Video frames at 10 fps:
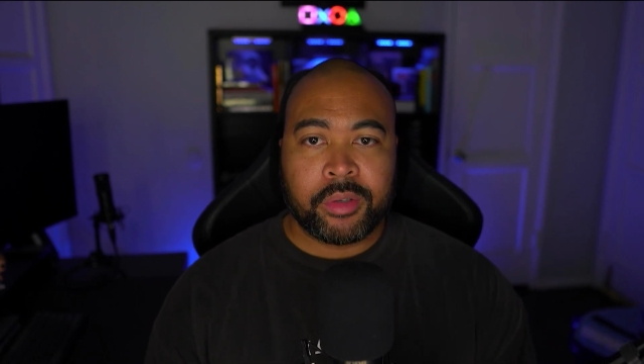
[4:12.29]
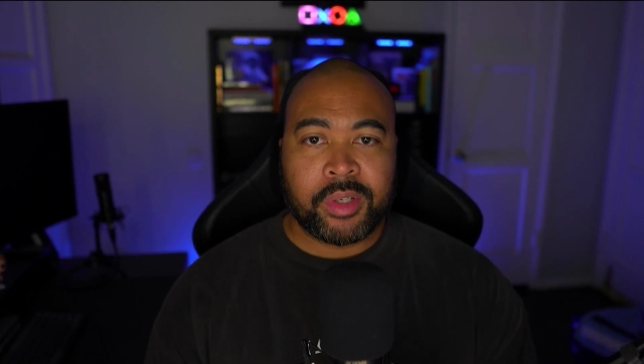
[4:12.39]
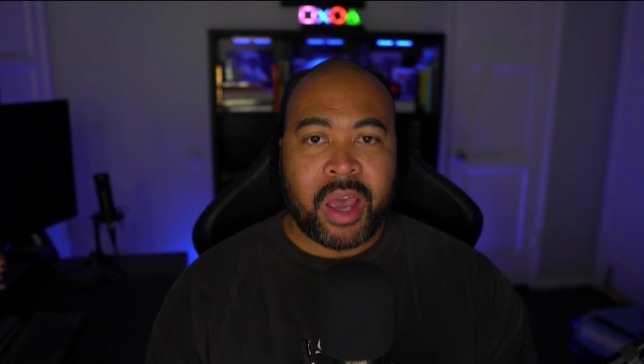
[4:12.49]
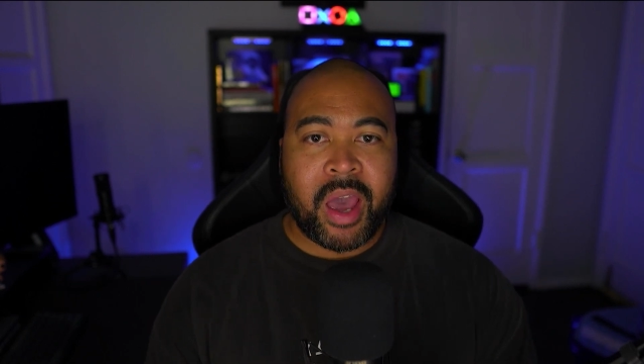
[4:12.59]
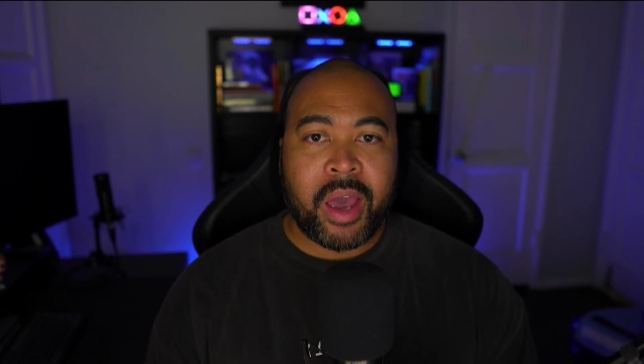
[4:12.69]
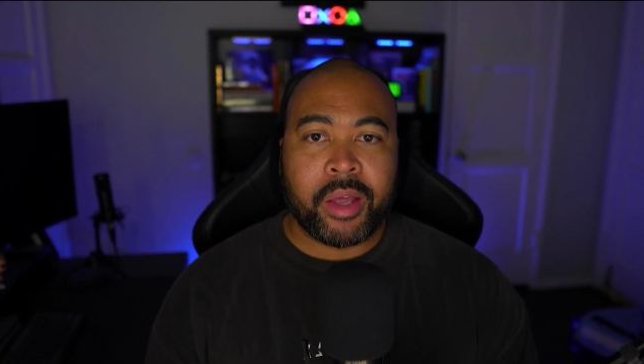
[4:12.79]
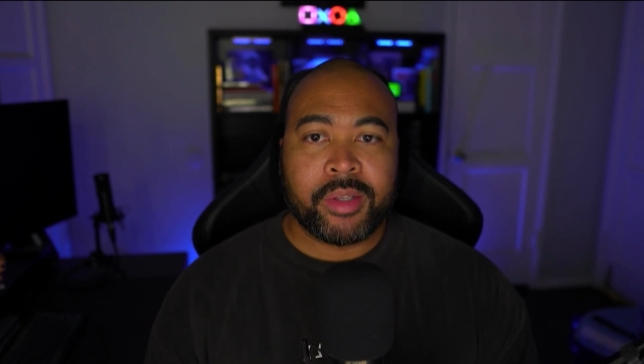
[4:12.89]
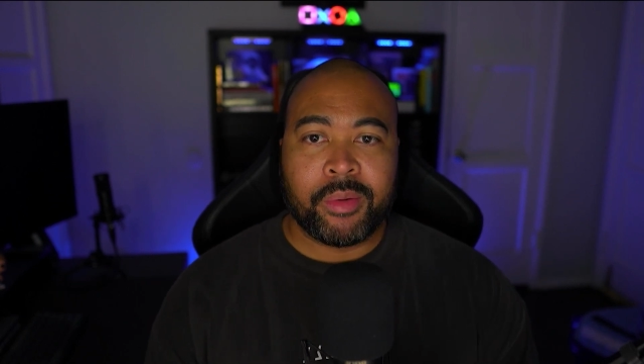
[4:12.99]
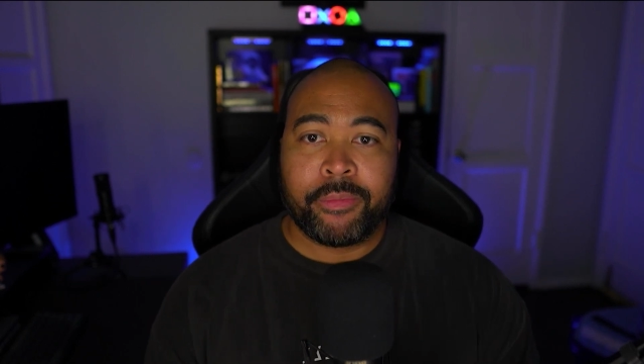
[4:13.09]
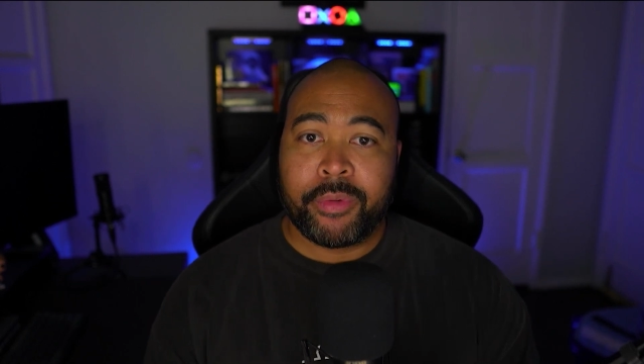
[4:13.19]
to
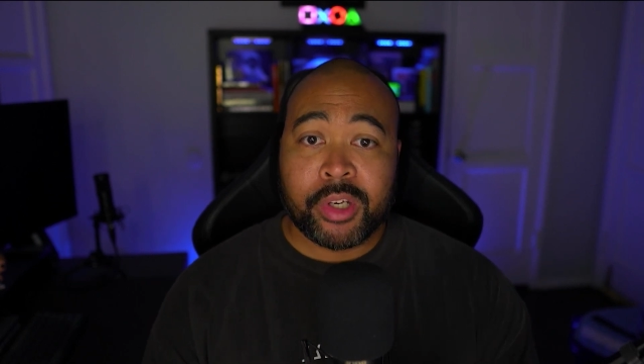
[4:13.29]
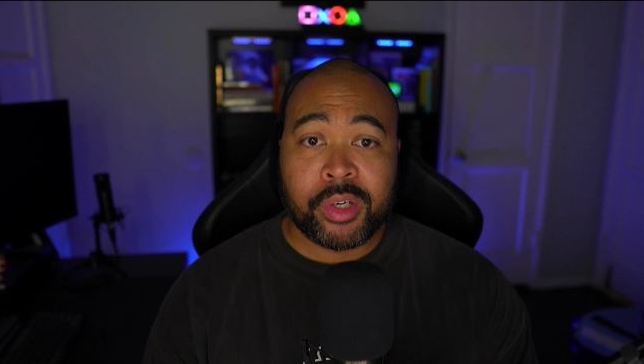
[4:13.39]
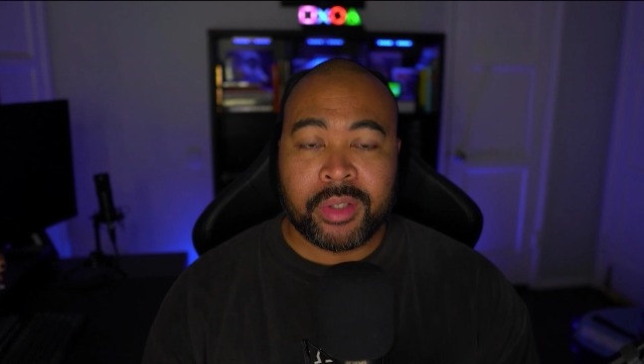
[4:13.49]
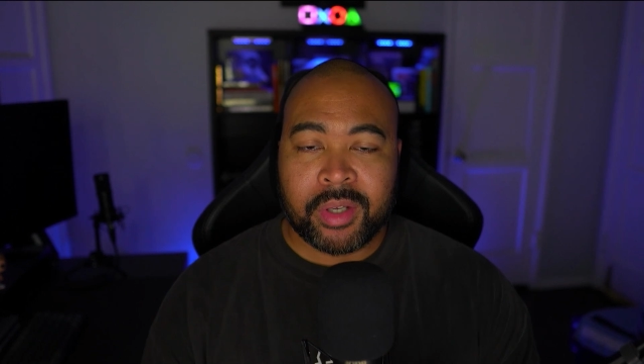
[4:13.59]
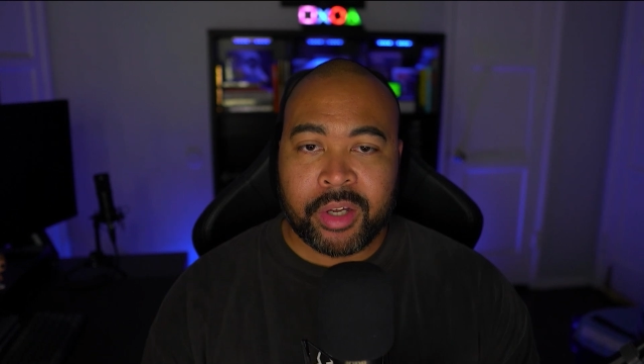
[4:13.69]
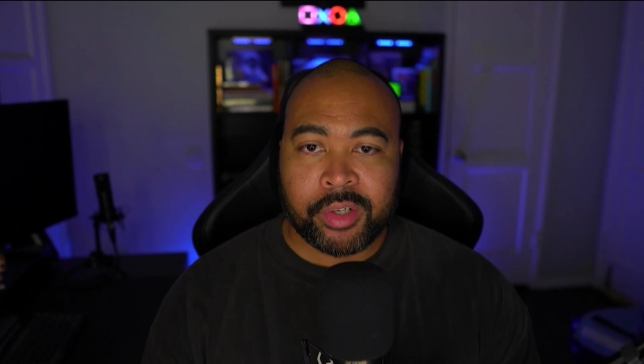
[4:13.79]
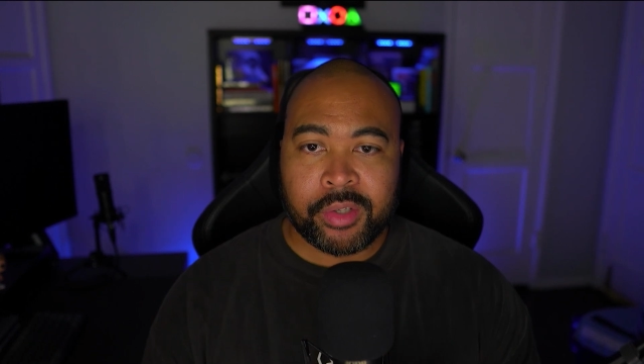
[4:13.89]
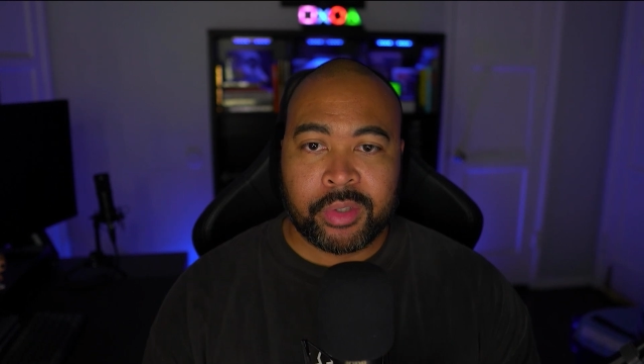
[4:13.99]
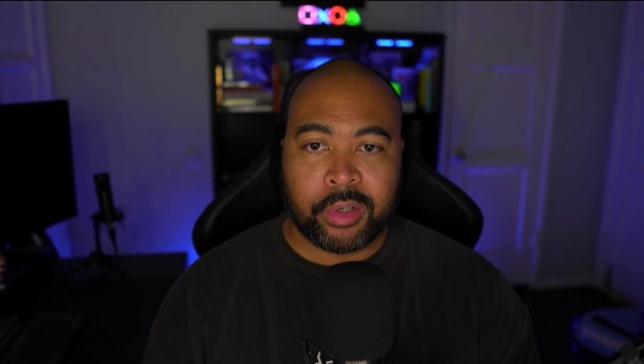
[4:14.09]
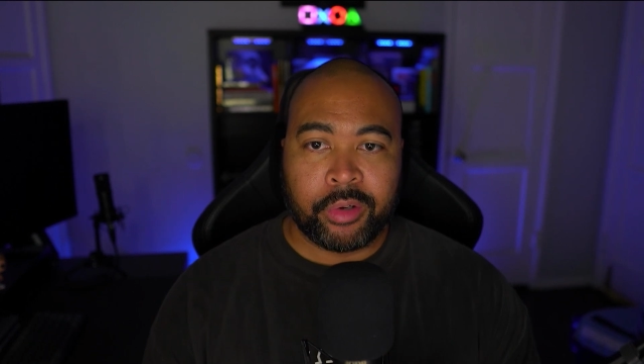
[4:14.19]
add some finishing
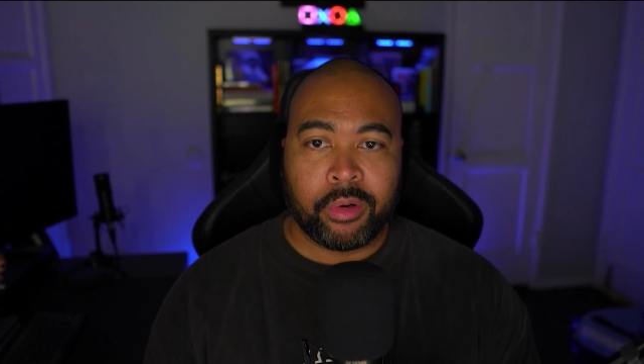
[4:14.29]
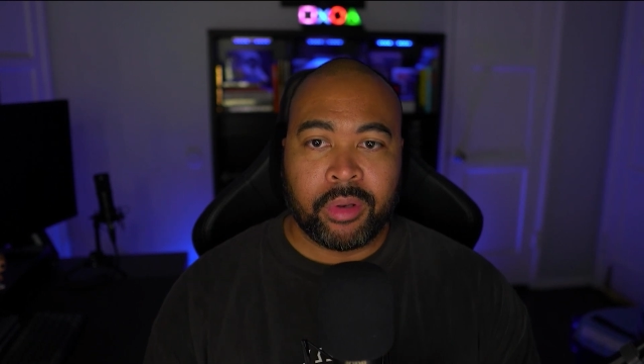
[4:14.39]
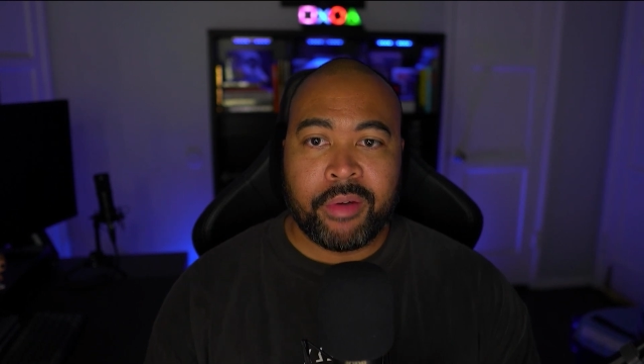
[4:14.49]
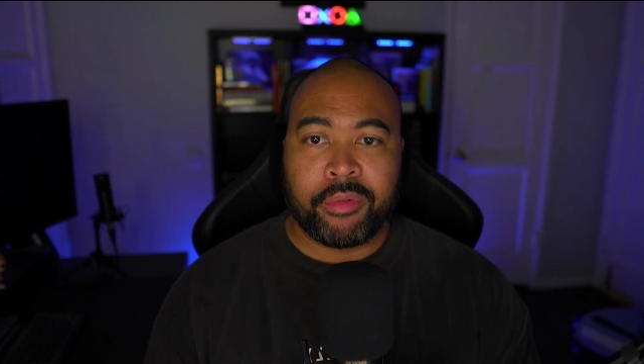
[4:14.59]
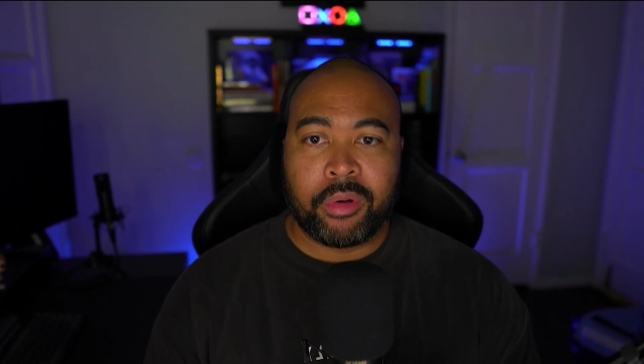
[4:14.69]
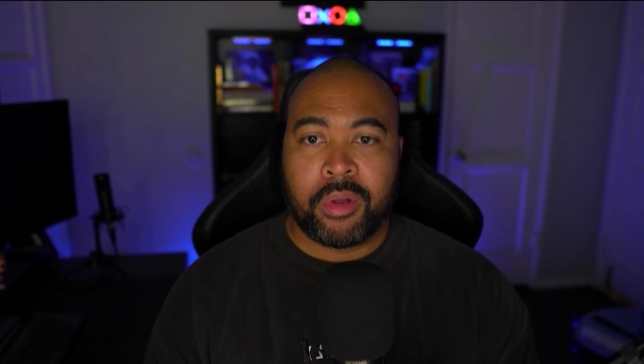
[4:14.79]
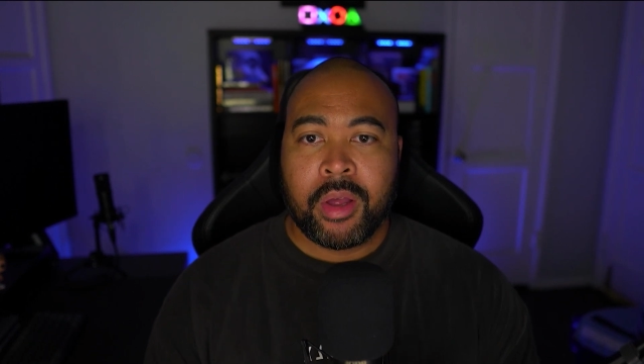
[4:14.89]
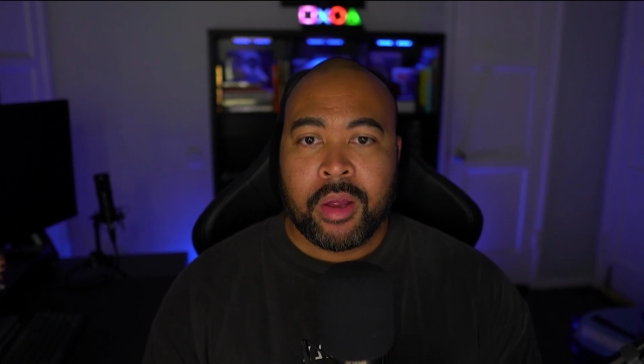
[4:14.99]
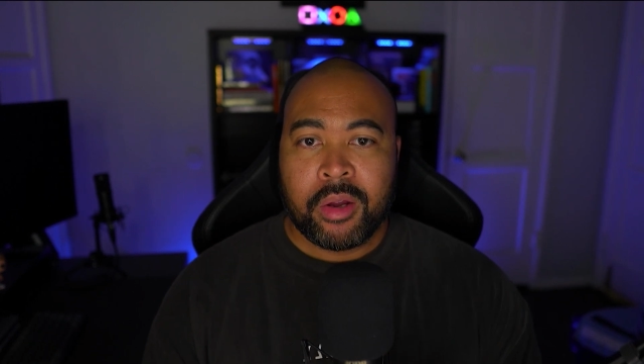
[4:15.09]
touches to your level